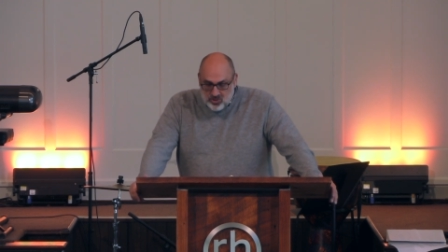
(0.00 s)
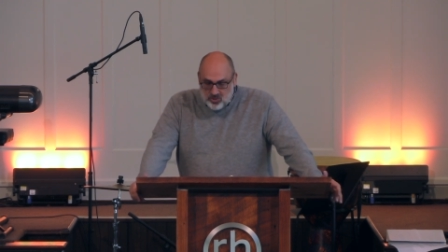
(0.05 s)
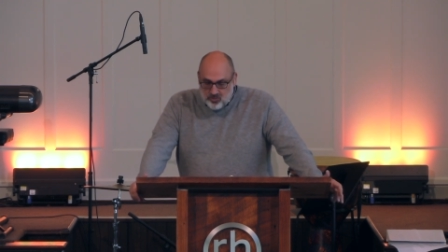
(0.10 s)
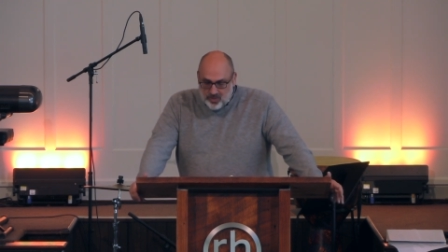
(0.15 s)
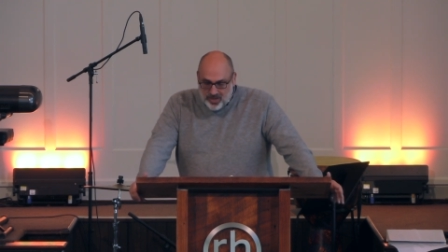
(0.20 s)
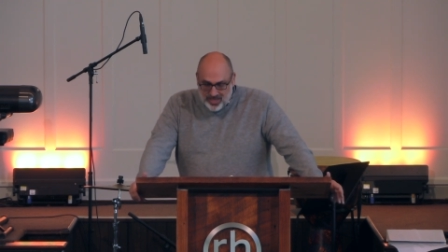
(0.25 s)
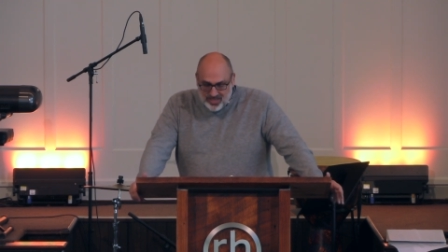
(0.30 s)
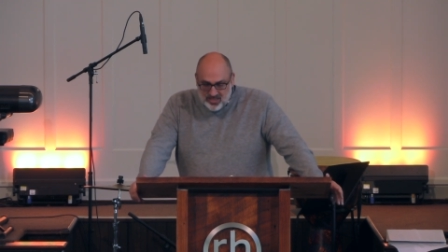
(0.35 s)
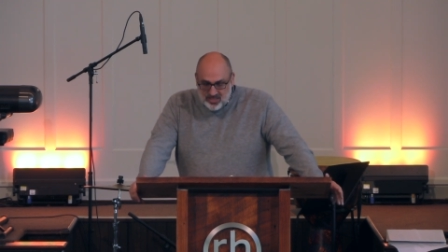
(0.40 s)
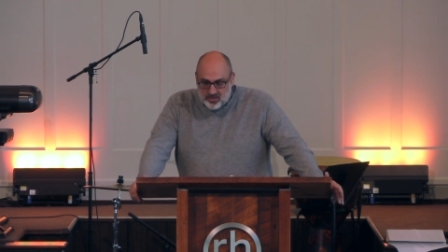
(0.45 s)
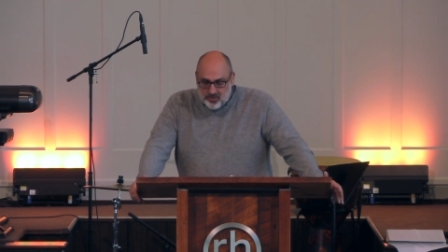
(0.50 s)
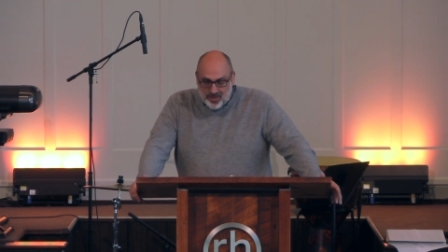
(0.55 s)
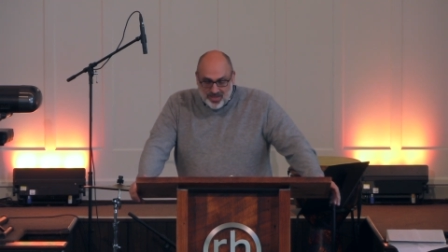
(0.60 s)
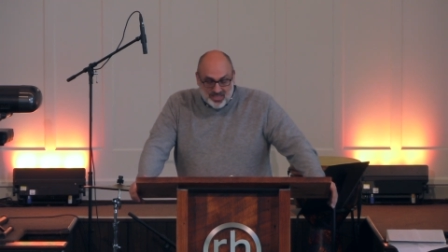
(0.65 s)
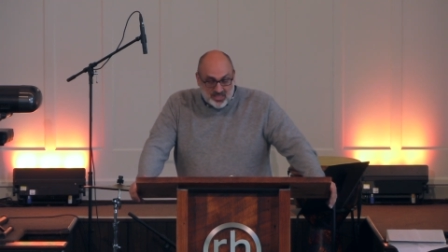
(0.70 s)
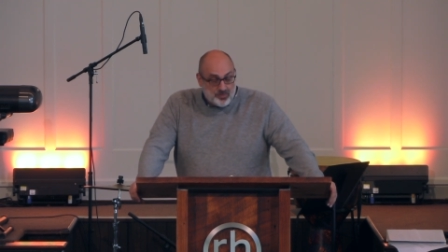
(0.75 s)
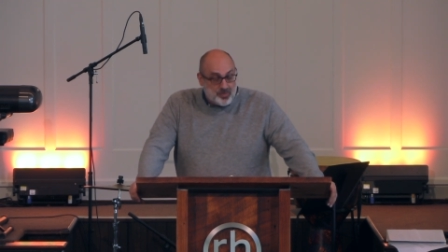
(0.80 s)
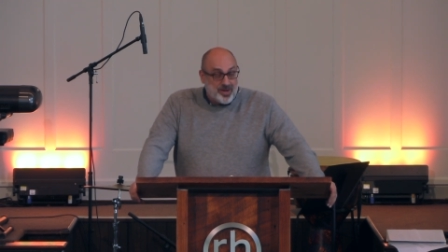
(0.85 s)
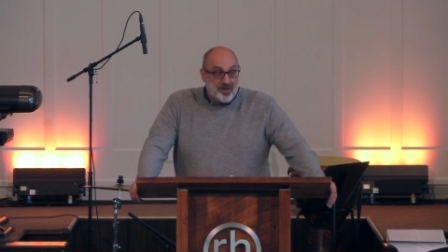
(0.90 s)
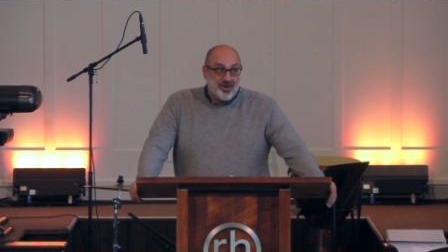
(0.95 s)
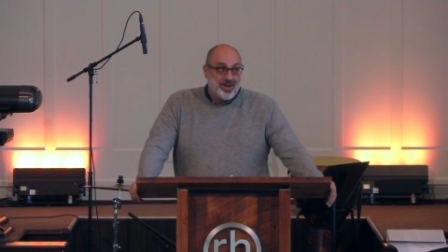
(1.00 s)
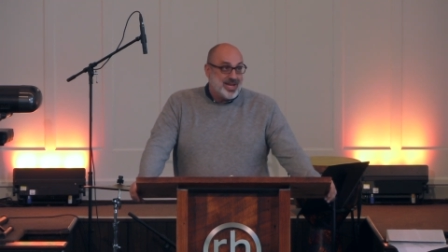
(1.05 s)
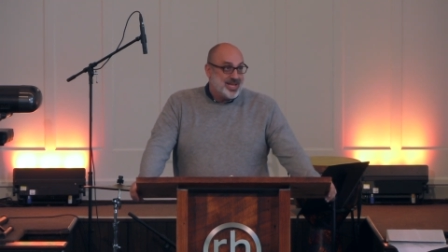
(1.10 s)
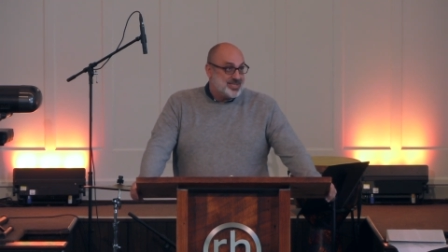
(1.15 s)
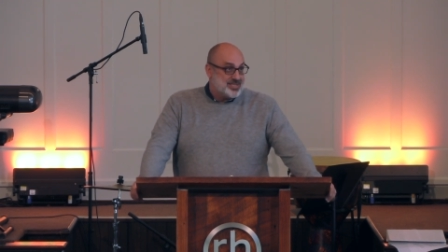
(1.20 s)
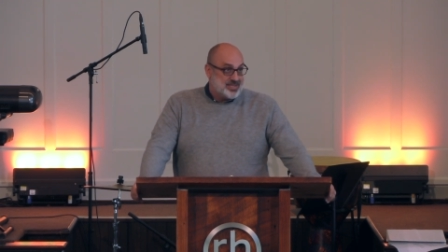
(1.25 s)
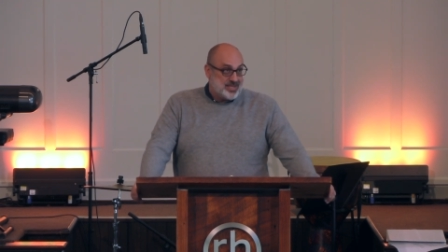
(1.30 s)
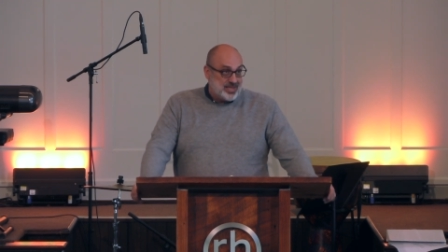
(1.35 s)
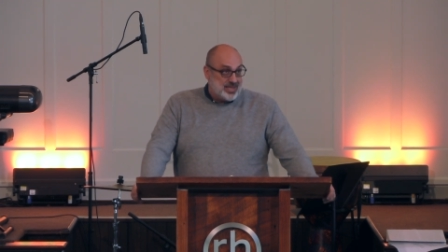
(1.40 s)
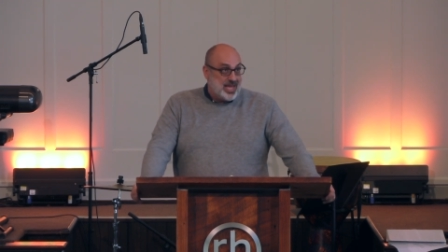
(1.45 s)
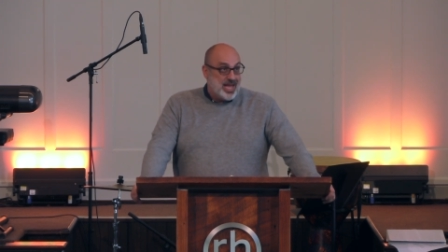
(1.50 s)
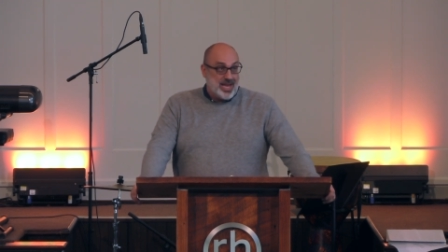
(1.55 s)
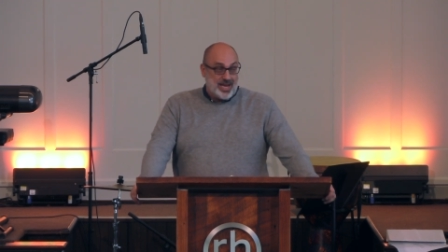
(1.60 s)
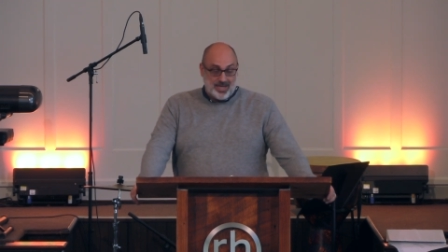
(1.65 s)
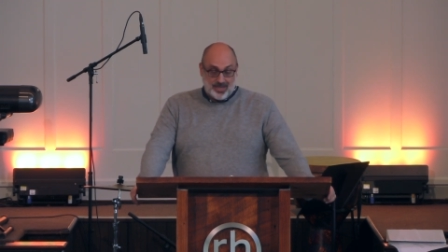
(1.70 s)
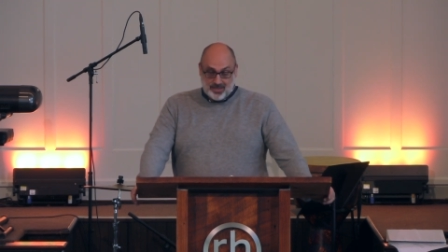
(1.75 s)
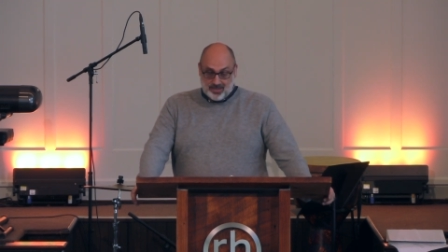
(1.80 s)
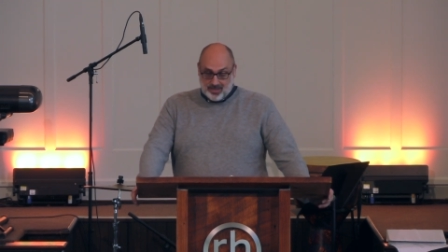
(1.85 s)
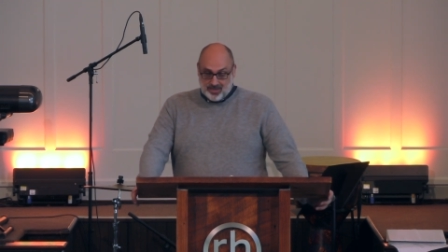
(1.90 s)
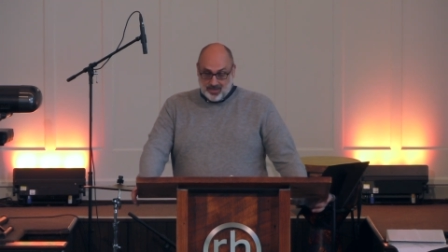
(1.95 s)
who gets to experience the light.